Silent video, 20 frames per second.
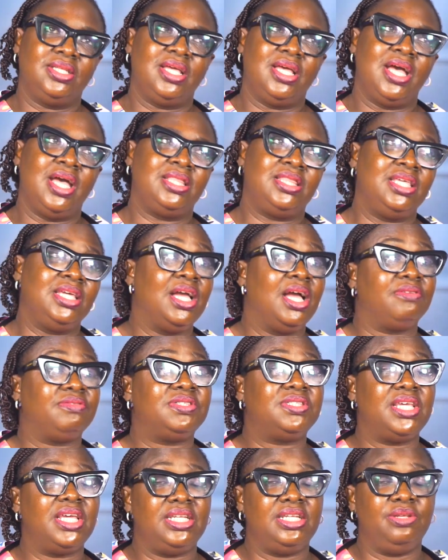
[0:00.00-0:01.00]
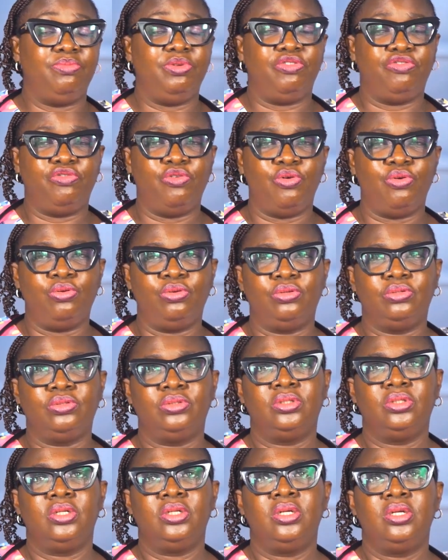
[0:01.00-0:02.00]
I think I've said it before.
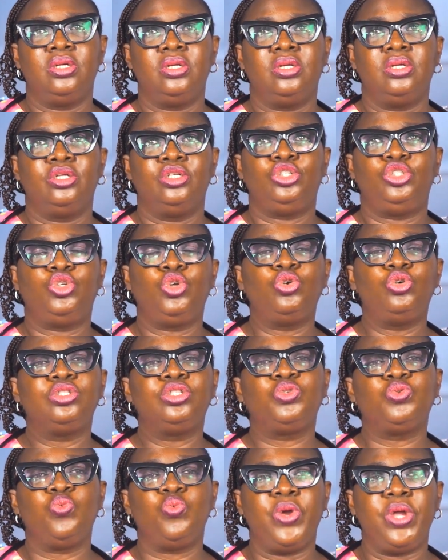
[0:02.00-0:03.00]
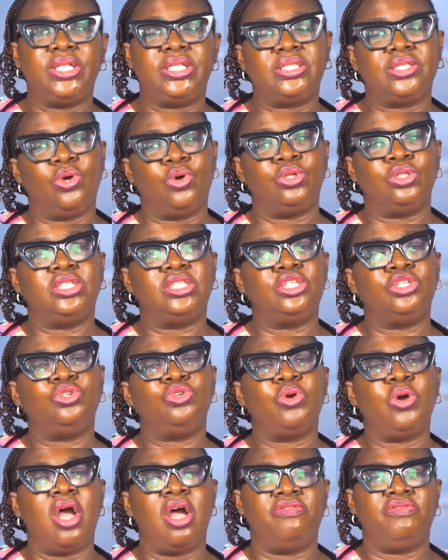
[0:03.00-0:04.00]
Don't wait until
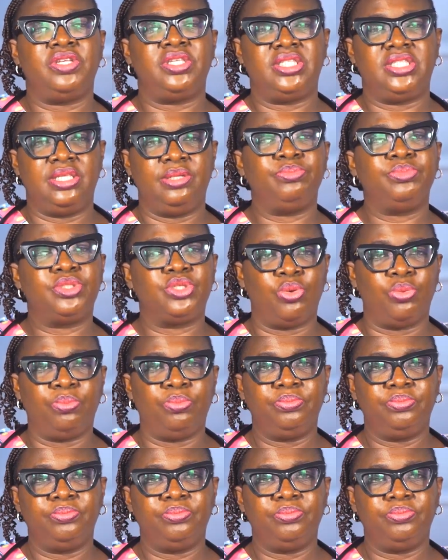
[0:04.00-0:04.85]
you have a symptom.